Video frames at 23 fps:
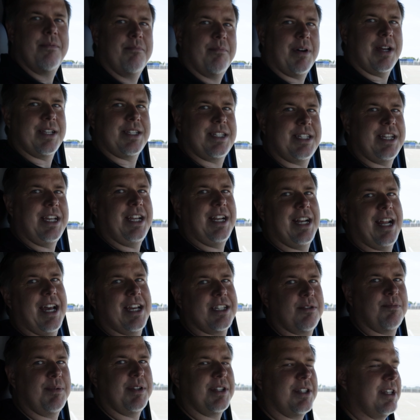my seat
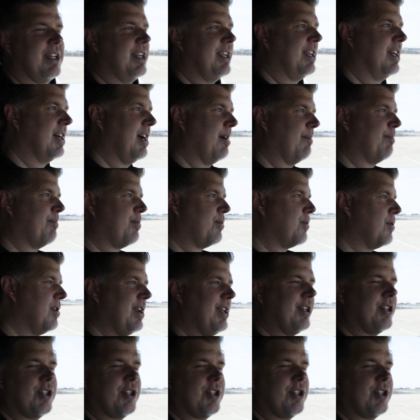has to be sitting up pretty